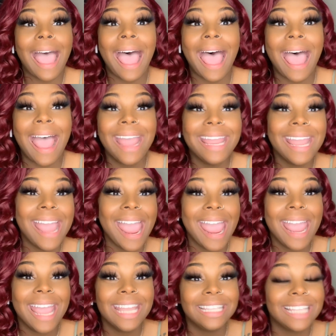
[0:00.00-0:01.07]
I
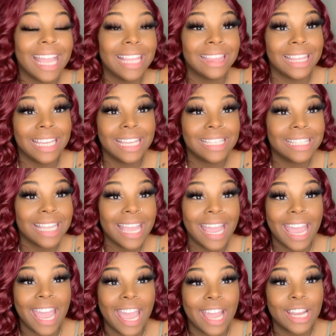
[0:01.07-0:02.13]
hate that this
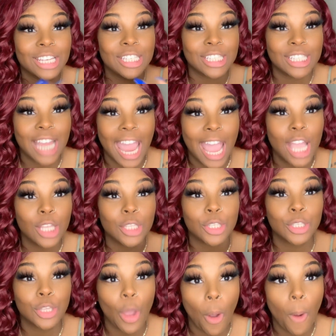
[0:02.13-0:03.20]
hair sheds
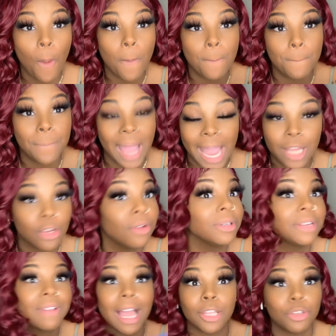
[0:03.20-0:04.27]
so bad. You don't
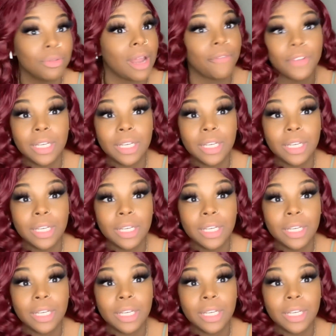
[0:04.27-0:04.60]
even gotta do nothing.